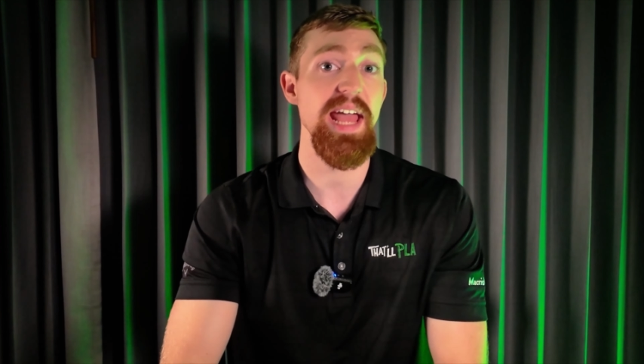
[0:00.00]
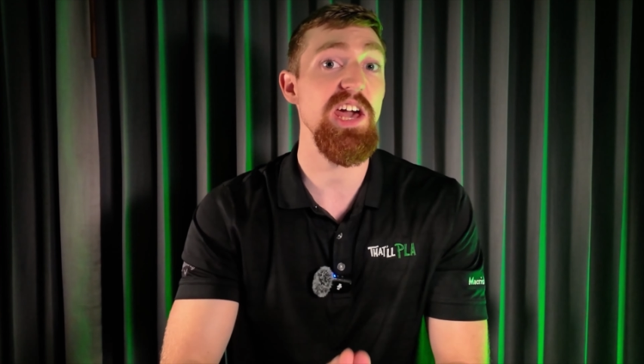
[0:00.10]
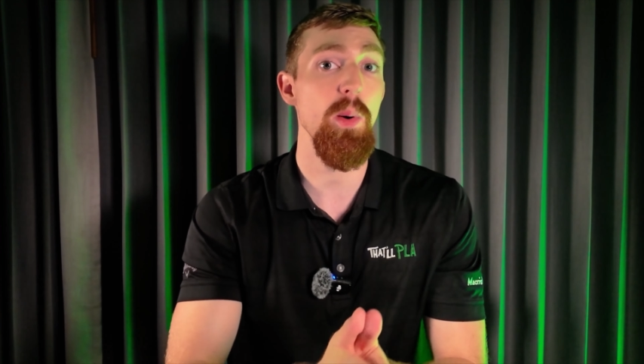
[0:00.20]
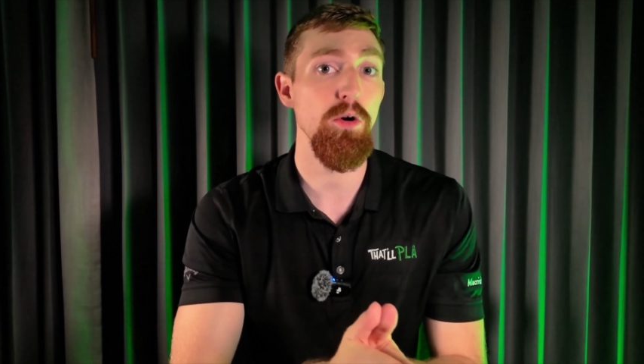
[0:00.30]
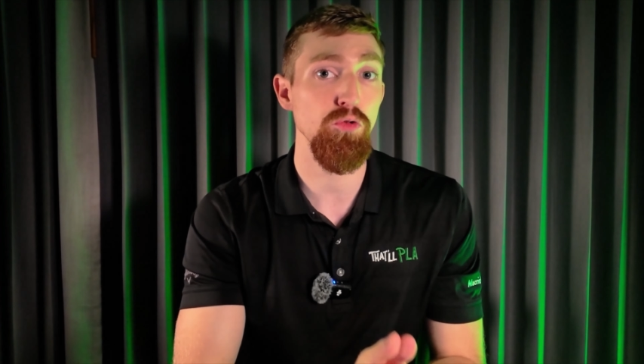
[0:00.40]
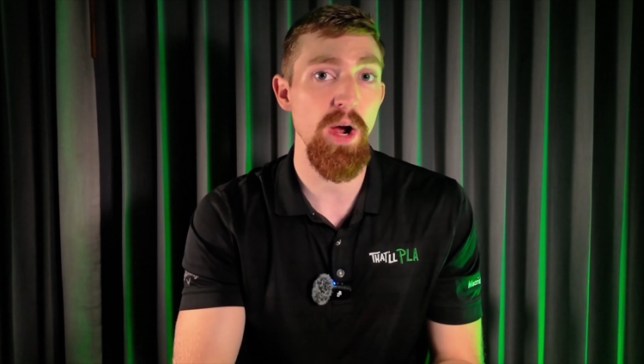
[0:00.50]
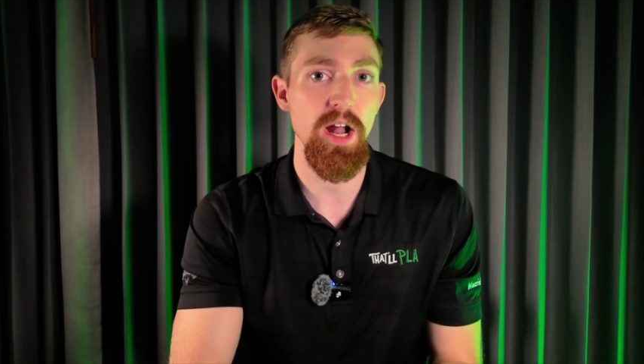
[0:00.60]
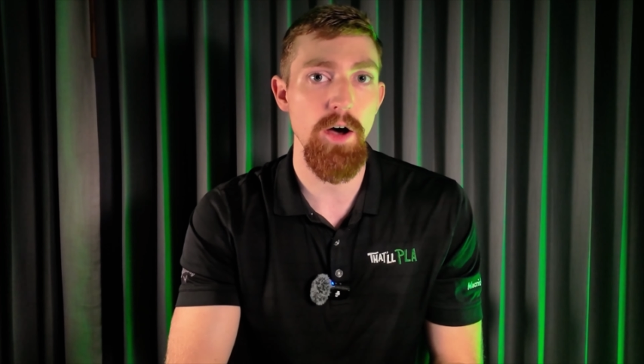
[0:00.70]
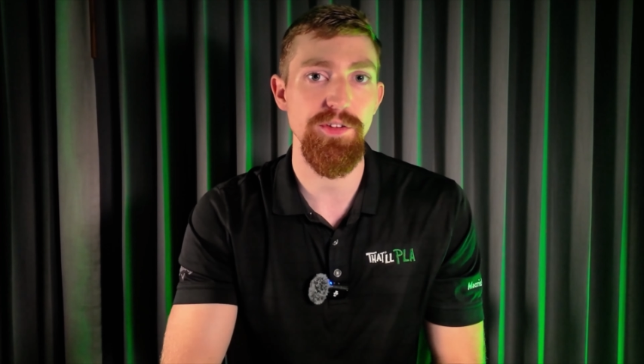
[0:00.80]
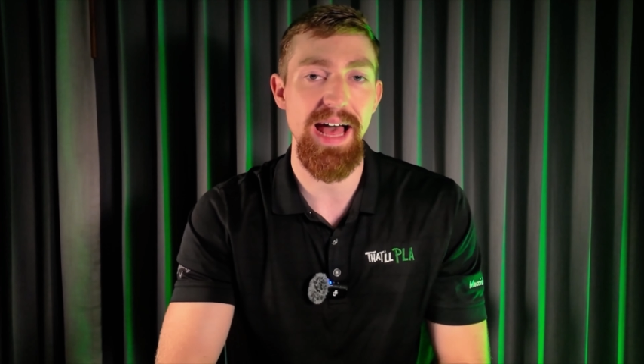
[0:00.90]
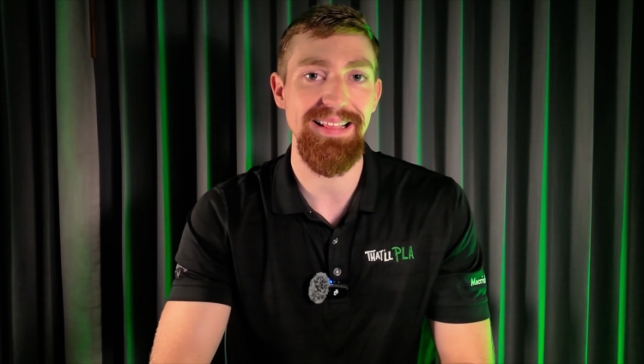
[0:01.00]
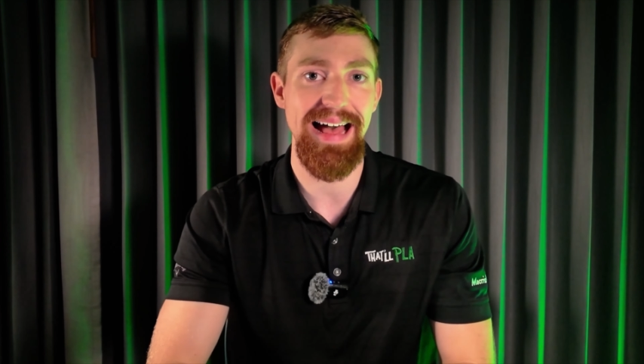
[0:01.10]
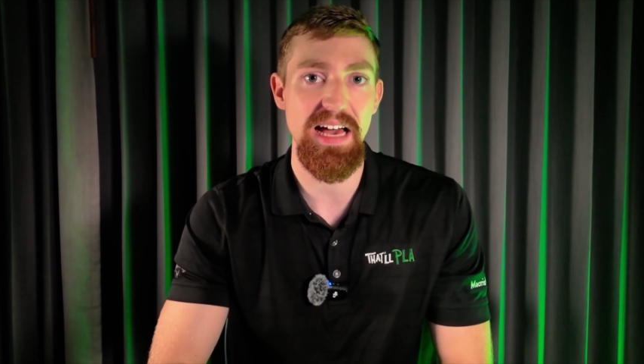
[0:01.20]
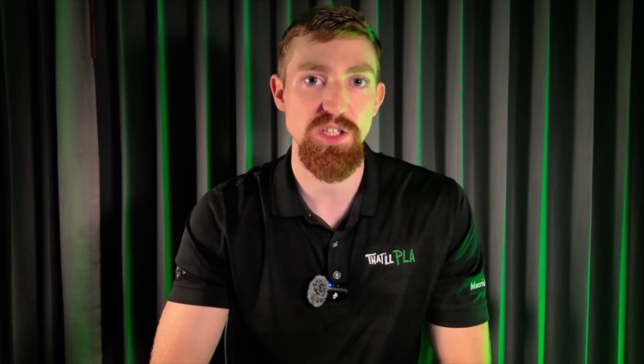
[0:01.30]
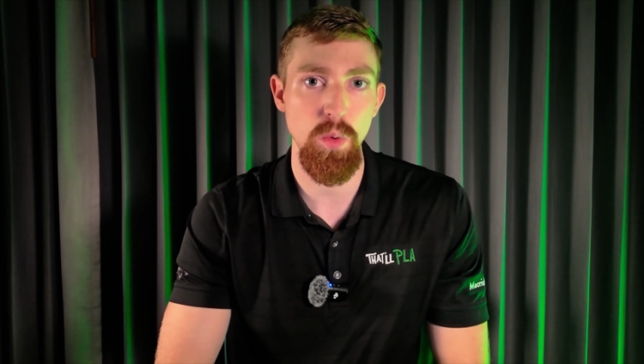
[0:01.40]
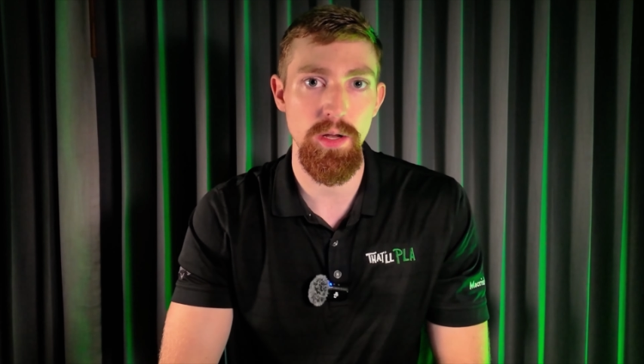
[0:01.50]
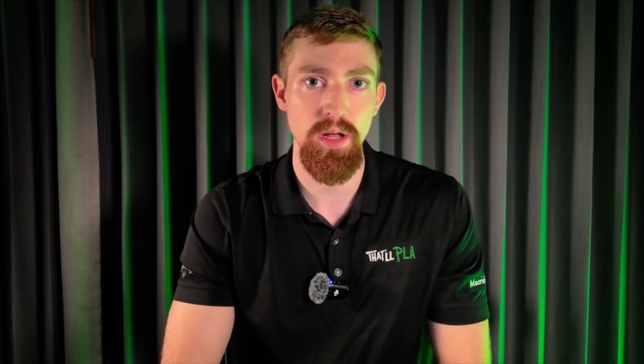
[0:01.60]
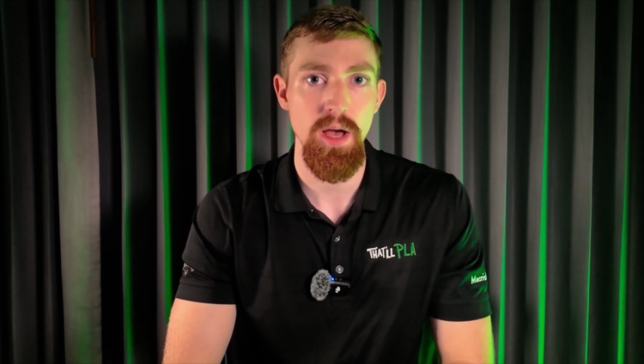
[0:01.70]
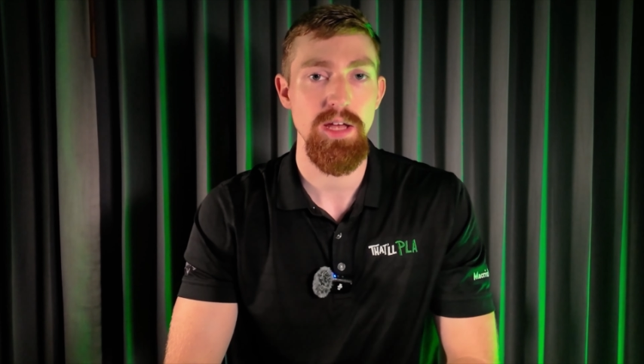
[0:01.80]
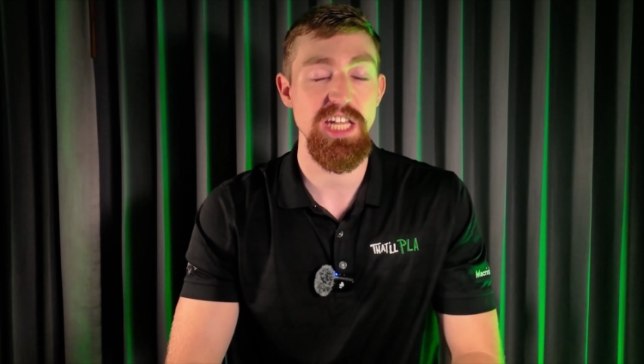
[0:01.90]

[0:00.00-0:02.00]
And going right off of that last one,